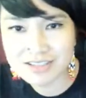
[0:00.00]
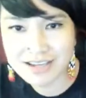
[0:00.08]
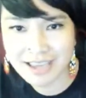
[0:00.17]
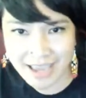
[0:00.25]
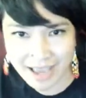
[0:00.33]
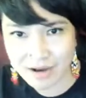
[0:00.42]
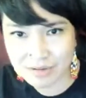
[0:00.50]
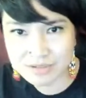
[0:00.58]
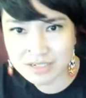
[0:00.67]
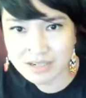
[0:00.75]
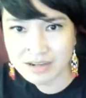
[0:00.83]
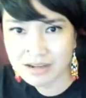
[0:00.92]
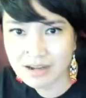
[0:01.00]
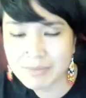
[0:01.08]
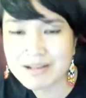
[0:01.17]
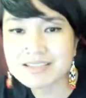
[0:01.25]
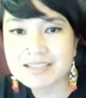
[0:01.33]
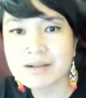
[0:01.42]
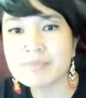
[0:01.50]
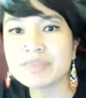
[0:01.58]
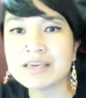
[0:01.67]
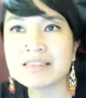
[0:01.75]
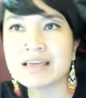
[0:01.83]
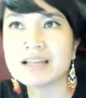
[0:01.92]
account about
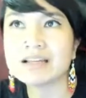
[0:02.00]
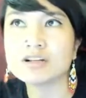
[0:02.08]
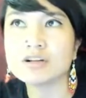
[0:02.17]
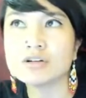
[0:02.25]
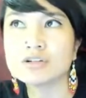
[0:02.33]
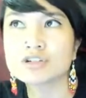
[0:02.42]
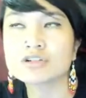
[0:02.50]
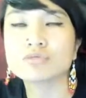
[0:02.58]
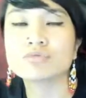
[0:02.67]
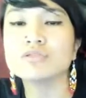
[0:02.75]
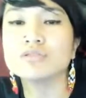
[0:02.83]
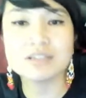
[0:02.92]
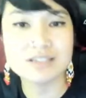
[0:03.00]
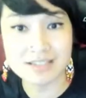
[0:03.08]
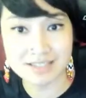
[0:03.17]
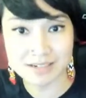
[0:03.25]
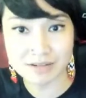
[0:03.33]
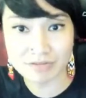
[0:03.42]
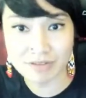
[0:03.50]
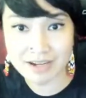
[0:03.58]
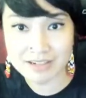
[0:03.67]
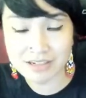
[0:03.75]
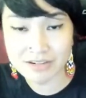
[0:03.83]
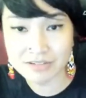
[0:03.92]
something that truly doesn't
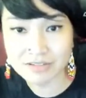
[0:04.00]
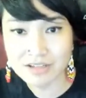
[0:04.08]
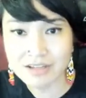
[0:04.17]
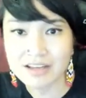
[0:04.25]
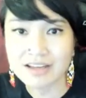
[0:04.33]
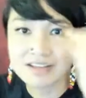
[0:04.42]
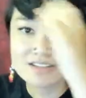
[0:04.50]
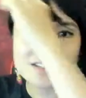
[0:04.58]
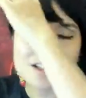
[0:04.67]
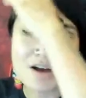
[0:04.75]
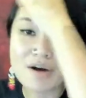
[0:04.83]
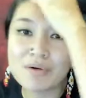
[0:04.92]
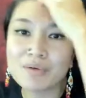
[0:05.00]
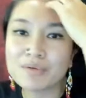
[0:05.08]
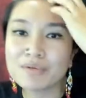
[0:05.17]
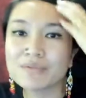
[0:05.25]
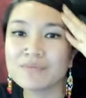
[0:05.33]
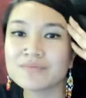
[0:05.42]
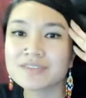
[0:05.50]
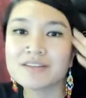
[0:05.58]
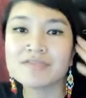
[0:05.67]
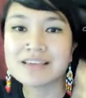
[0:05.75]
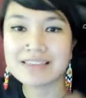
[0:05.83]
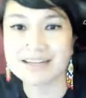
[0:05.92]
affect you. So
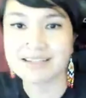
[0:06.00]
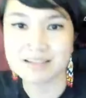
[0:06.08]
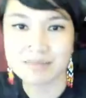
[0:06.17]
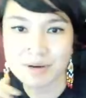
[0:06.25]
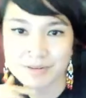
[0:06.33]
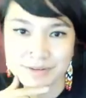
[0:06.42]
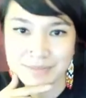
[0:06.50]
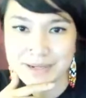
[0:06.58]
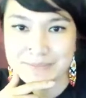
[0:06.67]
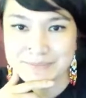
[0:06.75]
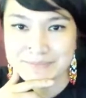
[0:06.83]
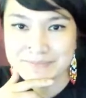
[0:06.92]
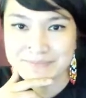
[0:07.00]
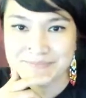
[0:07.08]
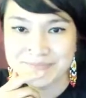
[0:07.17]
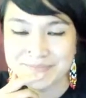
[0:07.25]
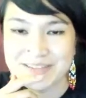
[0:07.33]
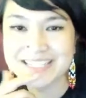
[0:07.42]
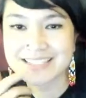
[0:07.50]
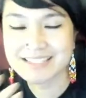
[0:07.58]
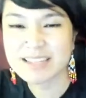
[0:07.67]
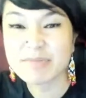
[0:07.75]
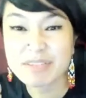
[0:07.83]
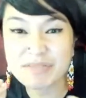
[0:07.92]
stuff like that doesn't bother me. But it's the
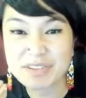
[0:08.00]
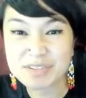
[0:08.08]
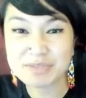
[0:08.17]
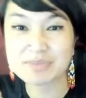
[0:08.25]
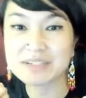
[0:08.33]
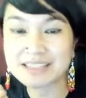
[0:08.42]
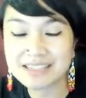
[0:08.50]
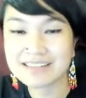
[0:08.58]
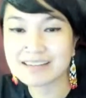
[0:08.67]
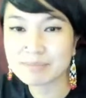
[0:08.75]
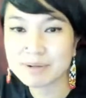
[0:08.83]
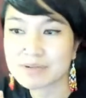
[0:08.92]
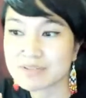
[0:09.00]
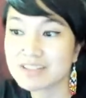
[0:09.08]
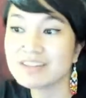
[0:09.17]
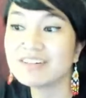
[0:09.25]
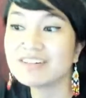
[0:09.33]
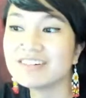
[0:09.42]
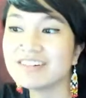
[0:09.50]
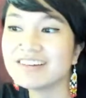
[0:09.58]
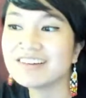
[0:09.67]
stuff that feels really like personal.